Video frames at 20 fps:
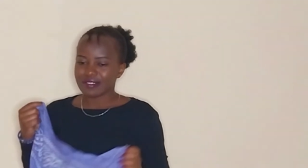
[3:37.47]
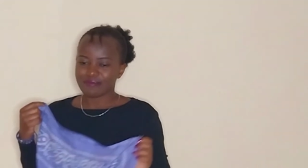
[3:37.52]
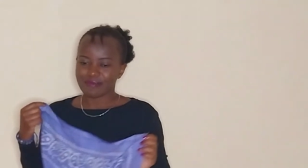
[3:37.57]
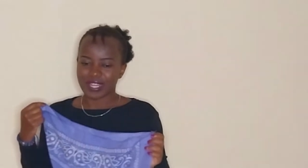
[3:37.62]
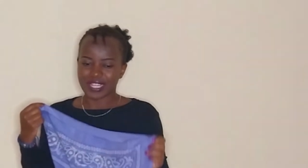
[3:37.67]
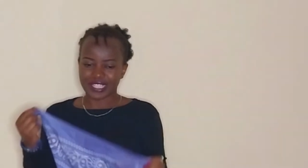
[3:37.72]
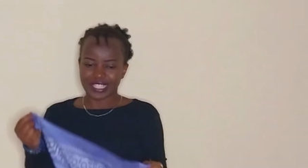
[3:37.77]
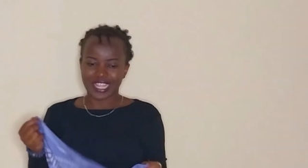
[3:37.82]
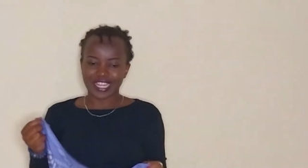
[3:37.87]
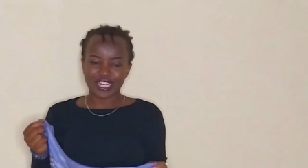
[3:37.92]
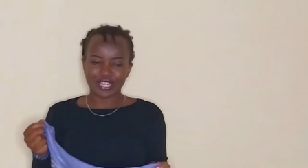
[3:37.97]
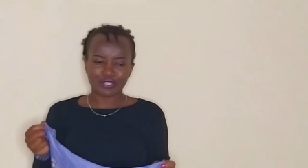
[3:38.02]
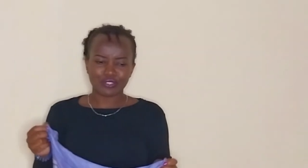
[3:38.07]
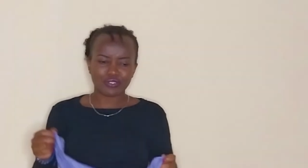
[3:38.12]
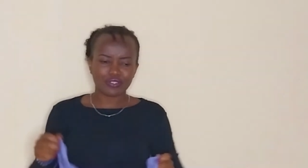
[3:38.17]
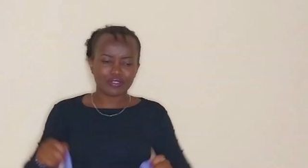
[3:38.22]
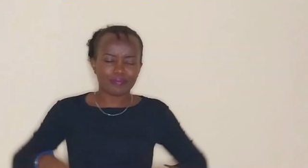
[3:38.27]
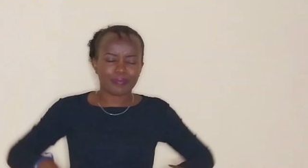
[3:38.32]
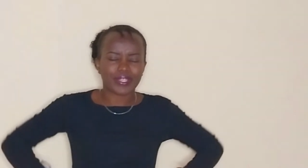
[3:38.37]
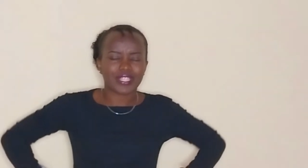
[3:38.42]
bandana do you
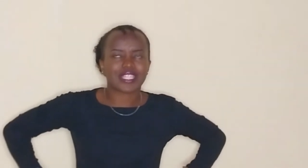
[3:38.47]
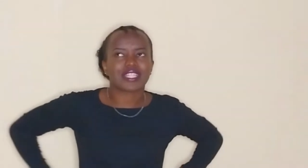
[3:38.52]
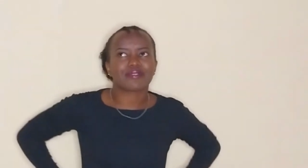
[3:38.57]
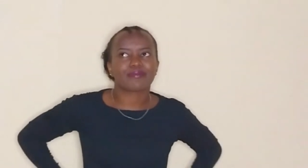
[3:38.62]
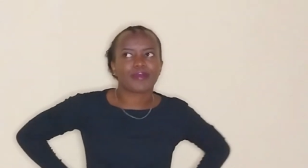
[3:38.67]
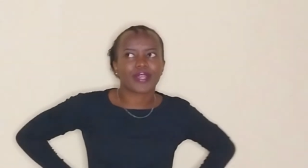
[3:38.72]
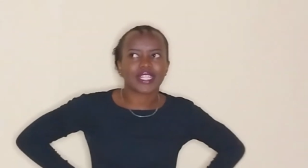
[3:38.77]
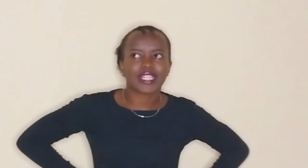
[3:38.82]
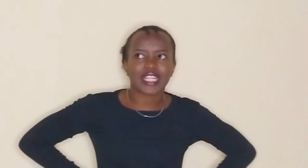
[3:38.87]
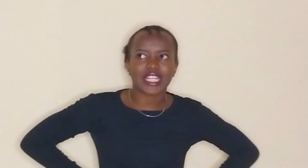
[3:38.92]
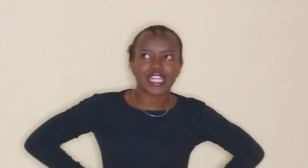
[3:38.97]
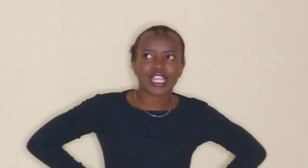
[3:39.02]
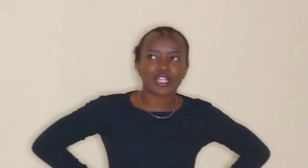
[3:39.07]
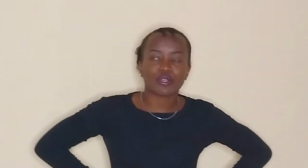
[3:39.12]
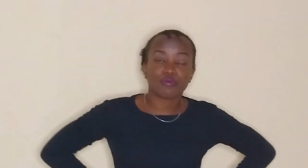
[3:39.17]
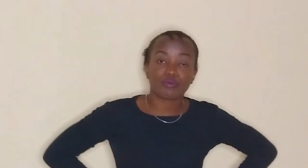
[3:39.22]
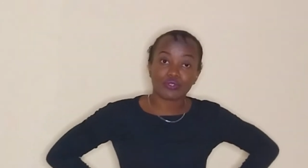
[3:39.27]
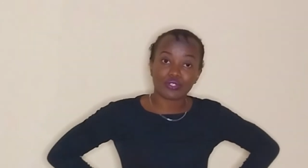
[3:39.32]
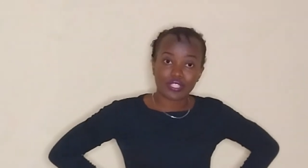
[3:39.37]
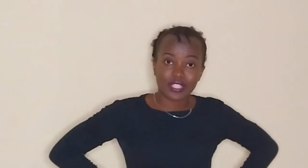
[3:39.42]
know patterned bandana
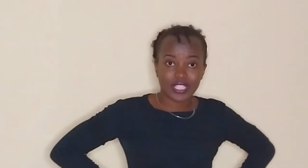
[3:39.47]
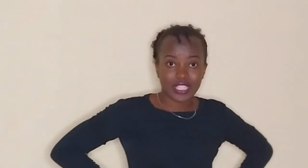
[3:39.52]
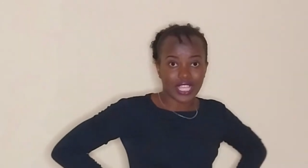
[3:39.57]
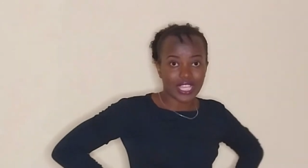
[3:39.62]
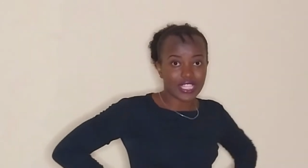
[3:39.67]
in most